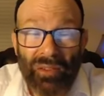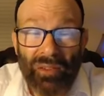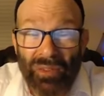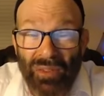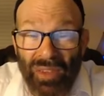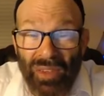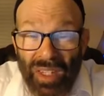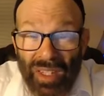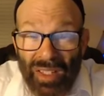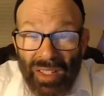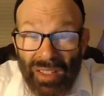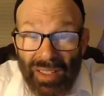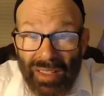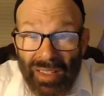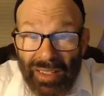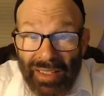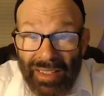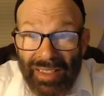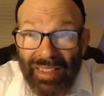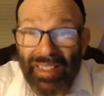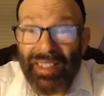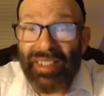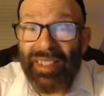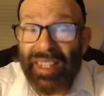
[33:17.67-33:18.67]
feel,
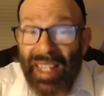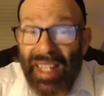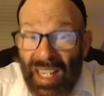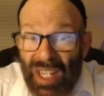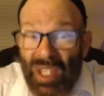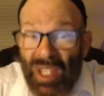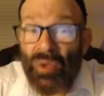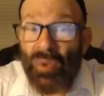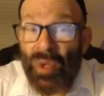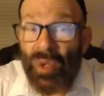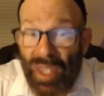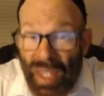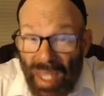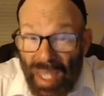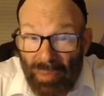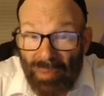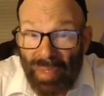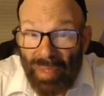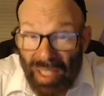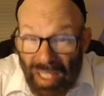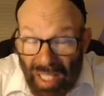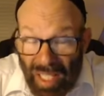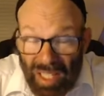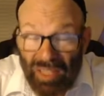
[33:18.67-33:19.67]
that is what they
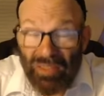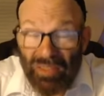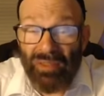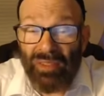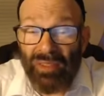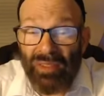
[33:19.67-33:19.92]
believe,